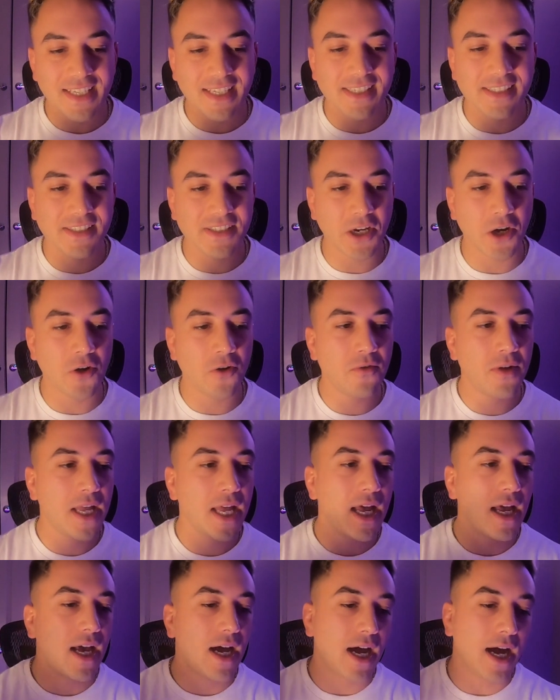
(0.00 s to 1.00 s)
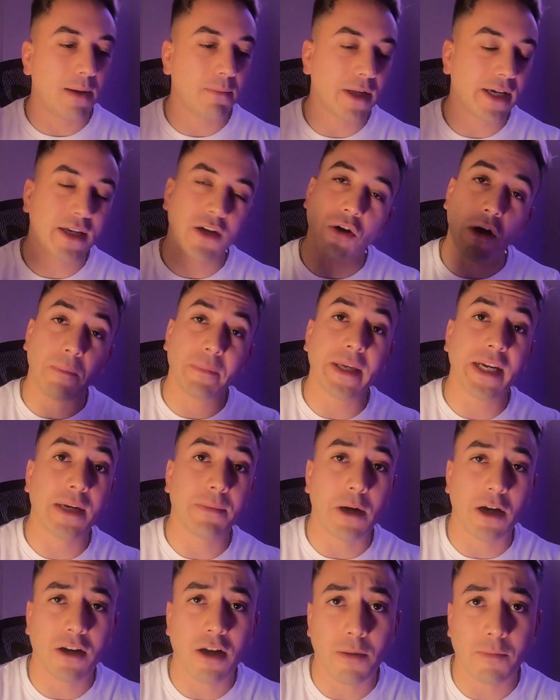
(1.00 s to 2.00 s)
So I'm like, yo, I'm thinking
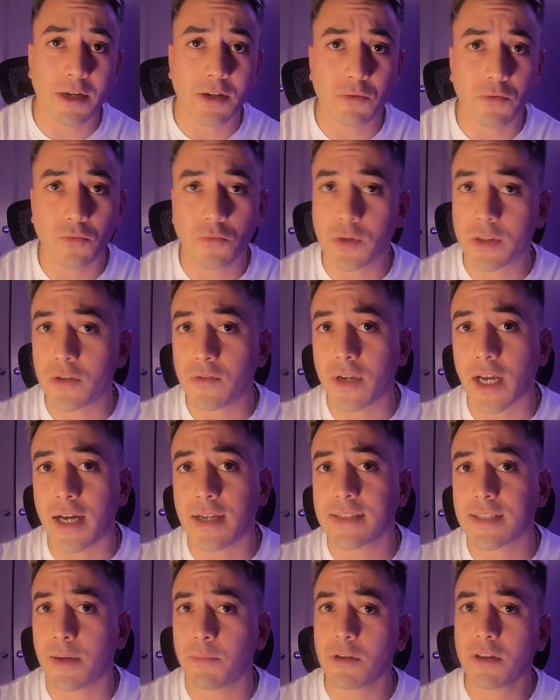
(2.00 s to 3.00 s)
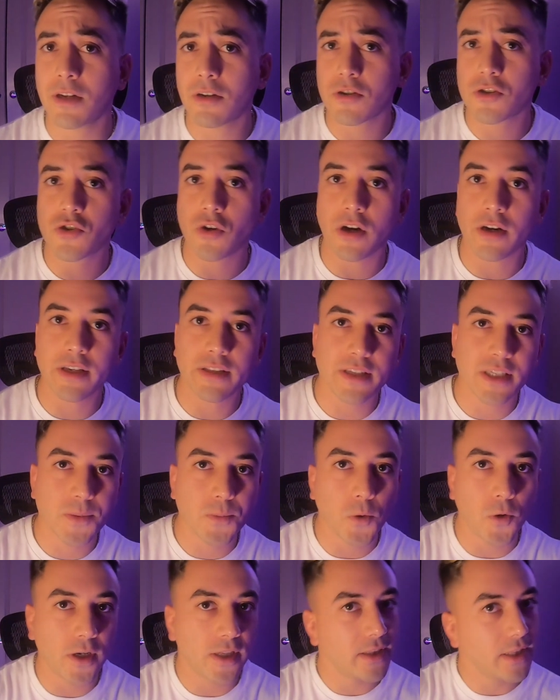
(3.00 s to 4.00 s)
about coming with you guys. I'm a little drunk at this
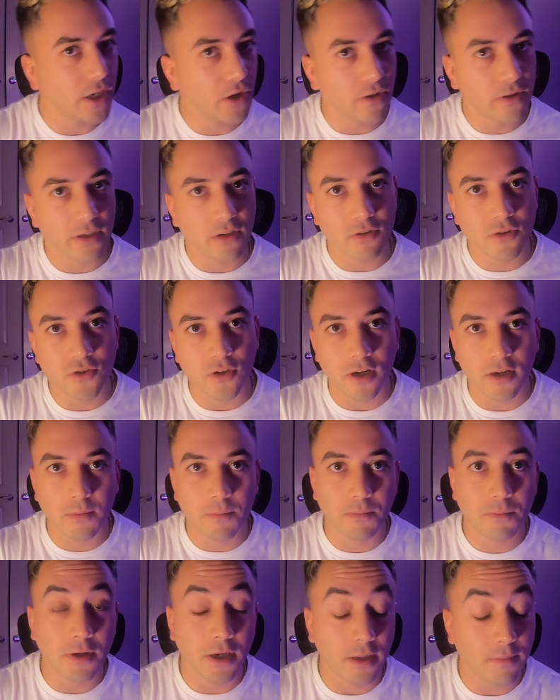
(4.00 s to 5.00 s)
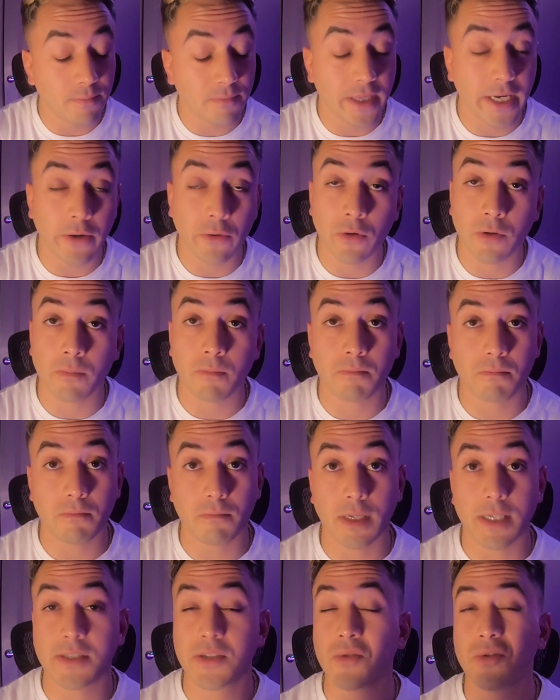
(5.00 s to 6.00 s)
point. They're a little drunk, but they were,
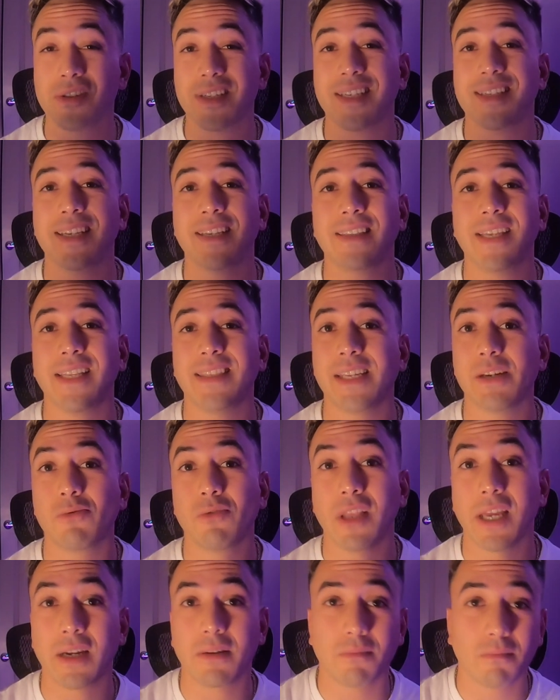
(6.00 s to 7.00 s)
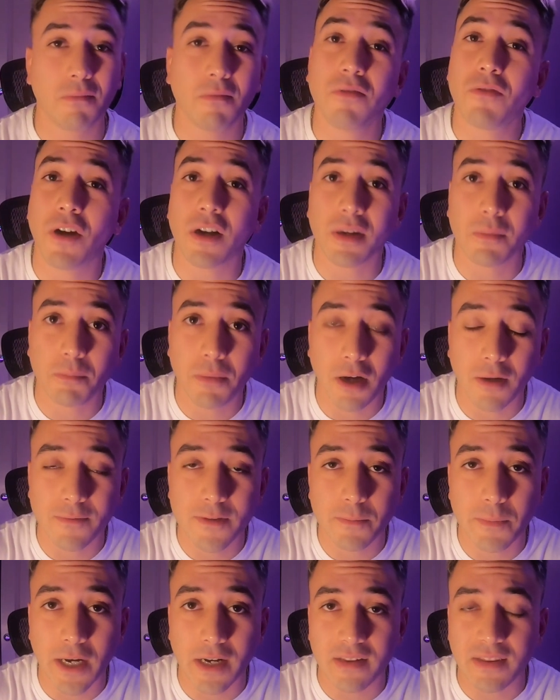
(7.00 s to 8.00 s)
as soon as I said that, they were like fucking pumped
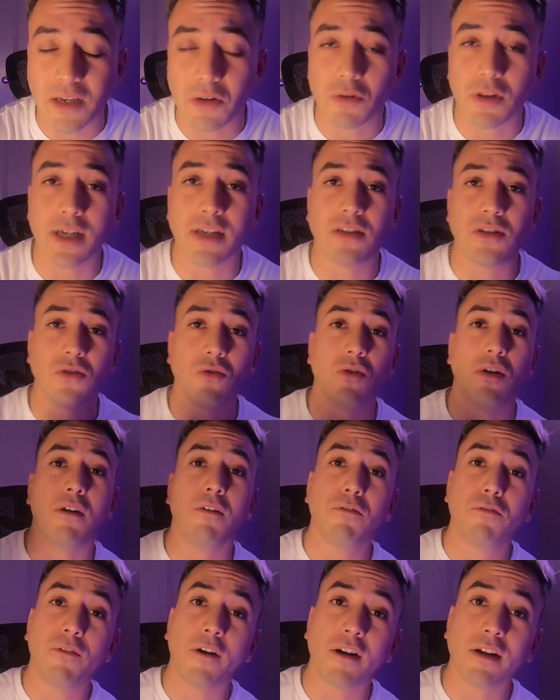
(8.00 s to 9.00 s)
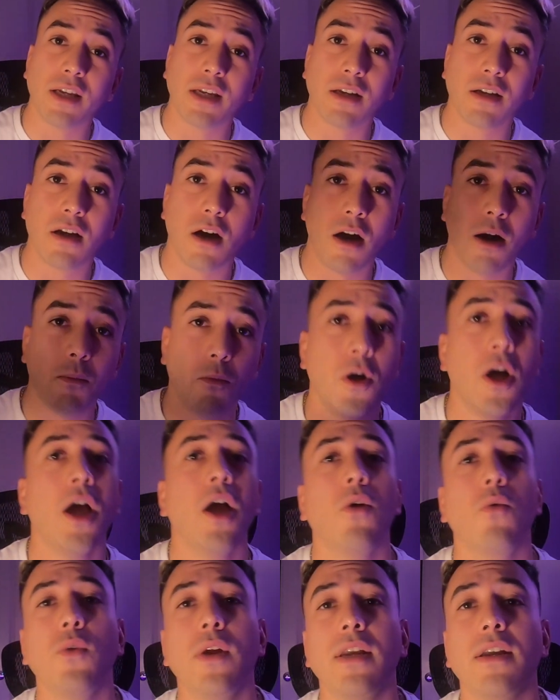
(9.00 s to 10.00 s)
about it. They were like, dude, fucking come.
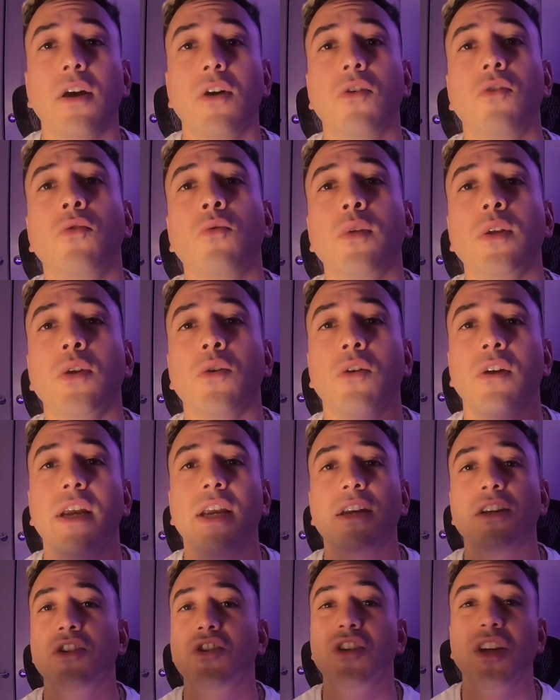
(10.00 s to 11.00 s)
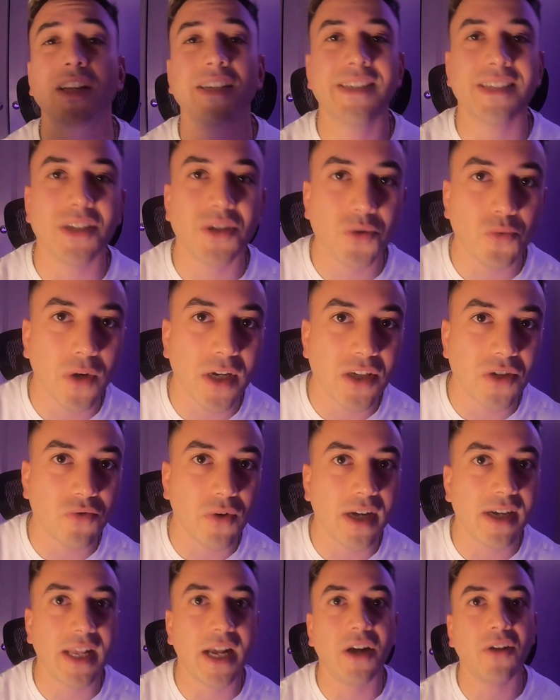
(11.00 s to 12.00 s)
We know you're in a shitty situation
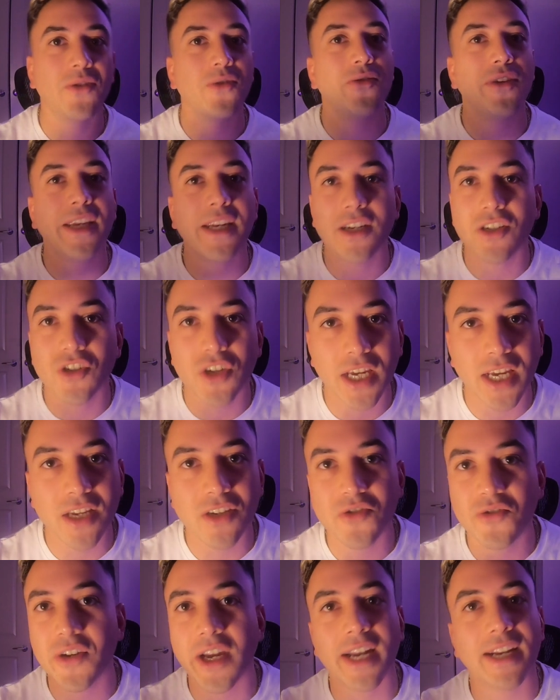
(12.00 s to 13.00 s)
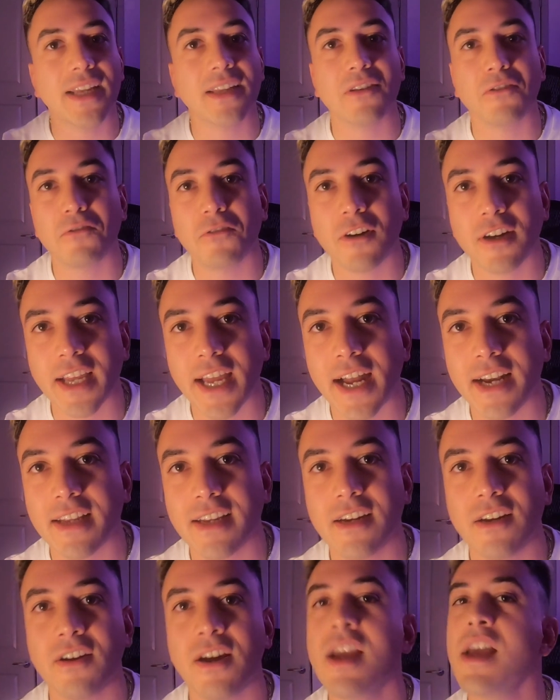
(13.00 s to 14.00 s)
right now. You need a change. You got to get the fuck out of
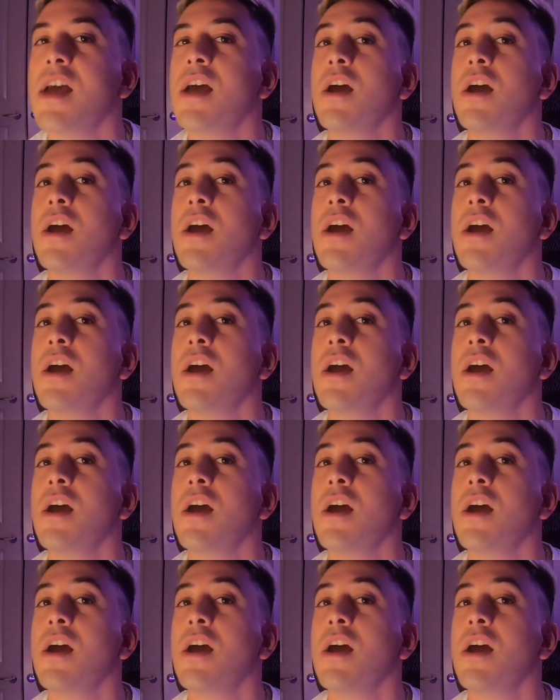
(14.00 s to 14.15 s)
here.